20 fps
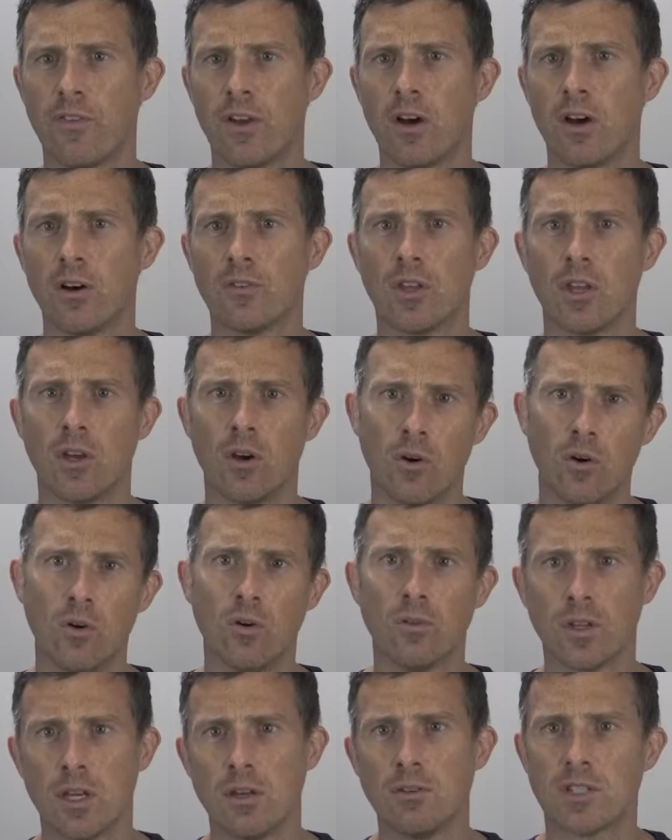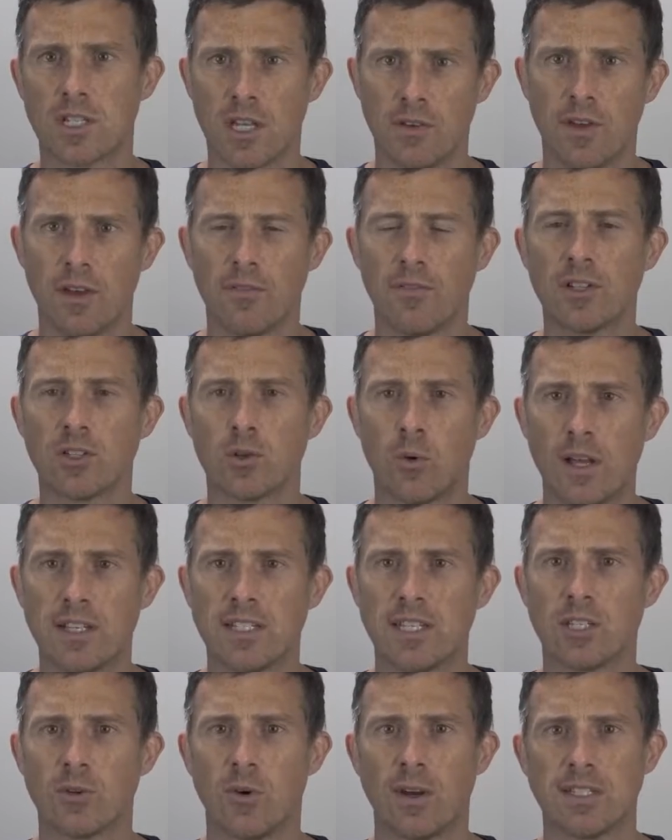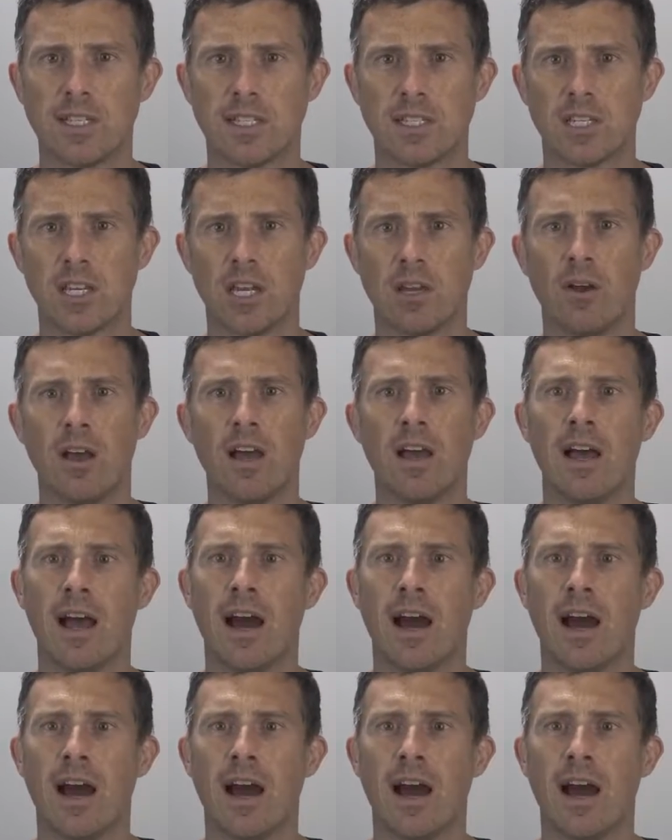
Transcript: revealed the all-new Civic for 2022,